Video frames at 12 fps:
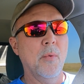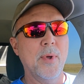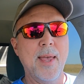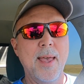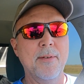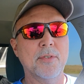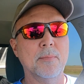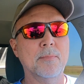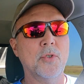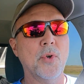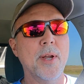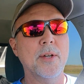We have
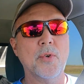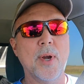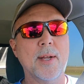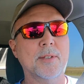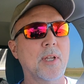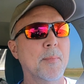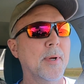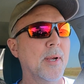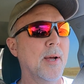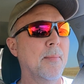some train tracks coming